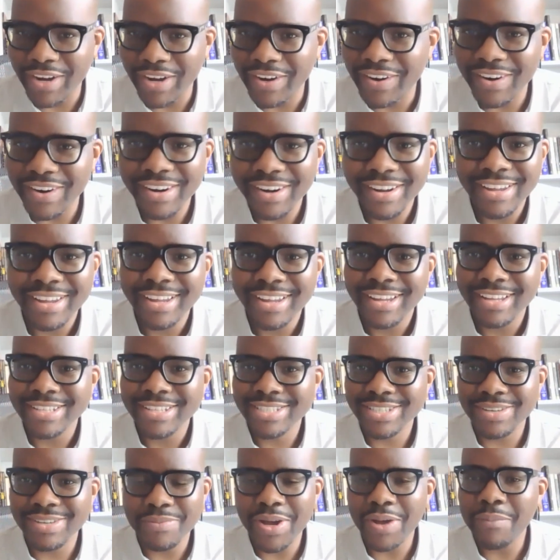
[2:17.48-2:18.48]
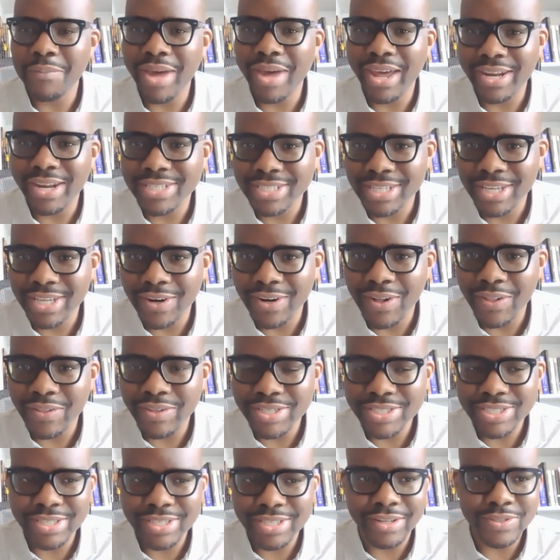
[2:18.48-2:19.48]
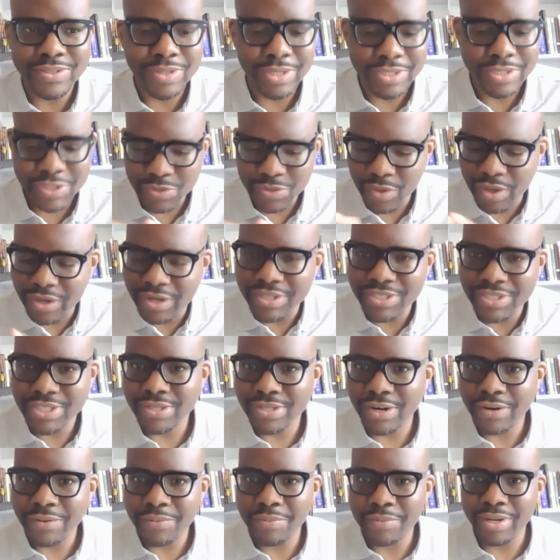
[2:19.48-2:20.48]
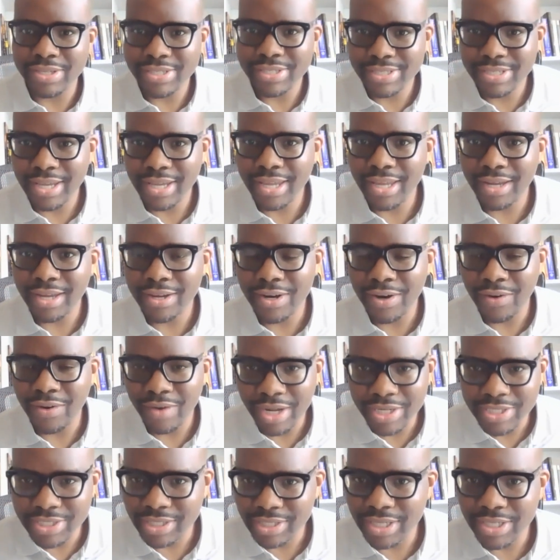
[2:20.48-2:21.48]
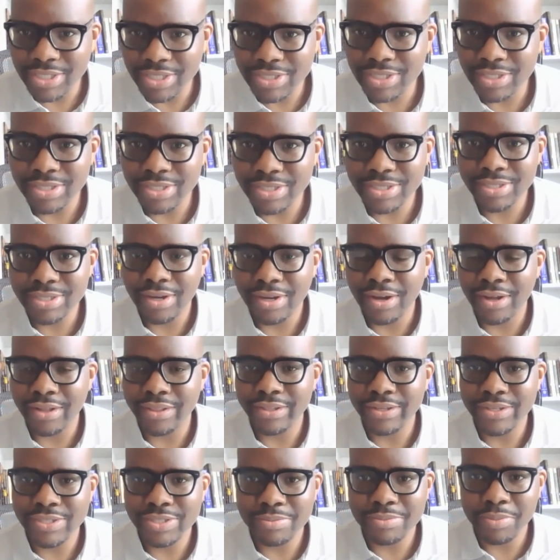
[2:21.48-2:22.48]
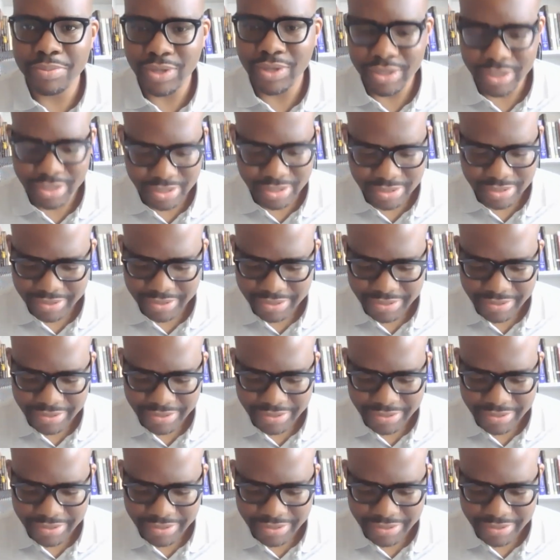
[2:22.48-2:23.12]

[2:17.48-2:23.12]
writer somehow managed to get all this done. So I just wanted to start by saying congratulations on this book.